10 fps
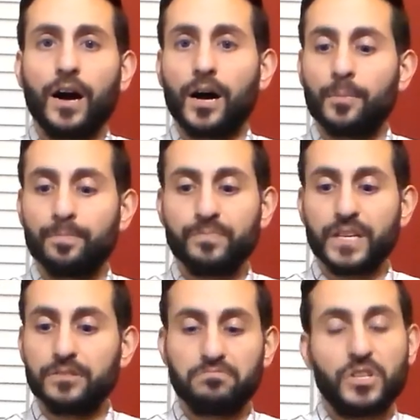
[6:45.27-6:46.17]

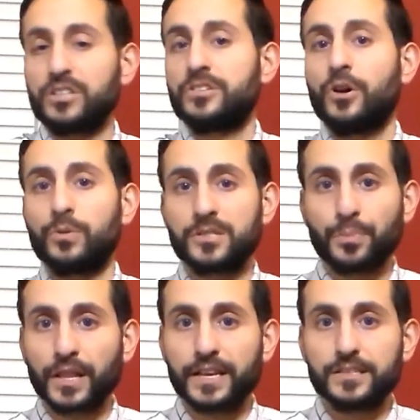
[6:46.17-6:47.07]
um, it doesn't know its
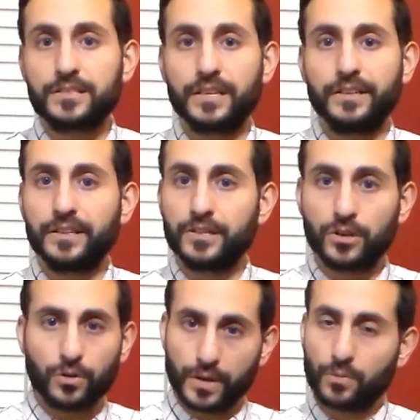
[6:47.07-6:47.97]
place, it, you
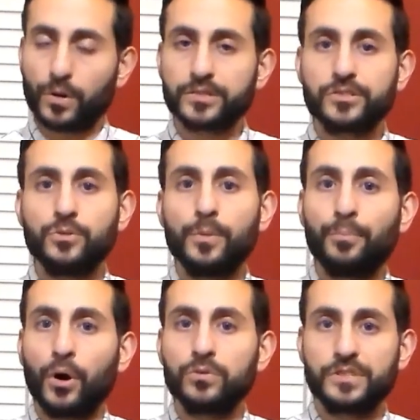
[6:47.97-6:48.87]
know, it wants to
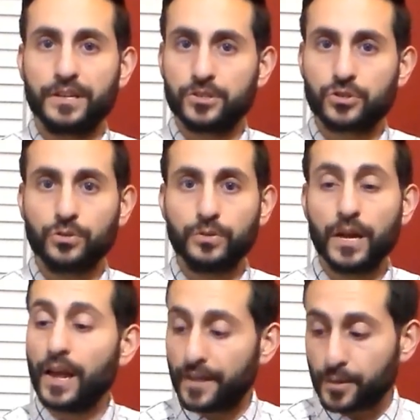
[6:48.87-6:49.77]
impose and
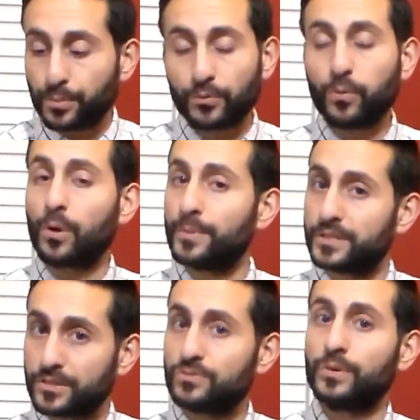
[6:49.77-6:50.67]
intrude, and the
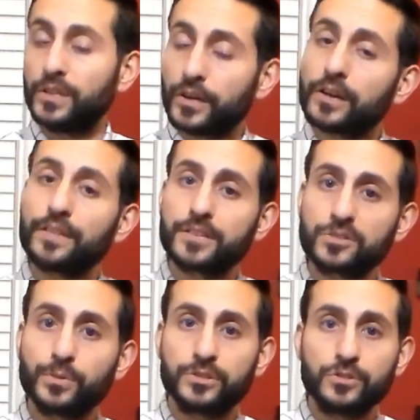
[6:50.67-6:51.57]
performance is really good on
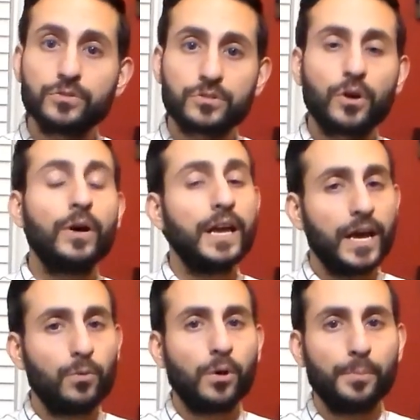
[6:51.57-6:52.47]
this one too, so
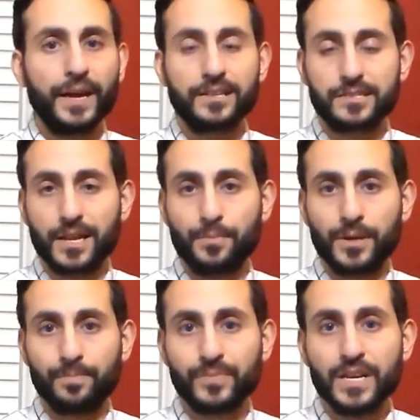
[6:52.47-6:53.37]
it will make a
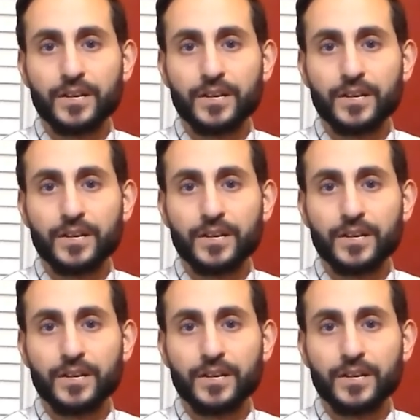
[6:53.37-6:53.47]
statement.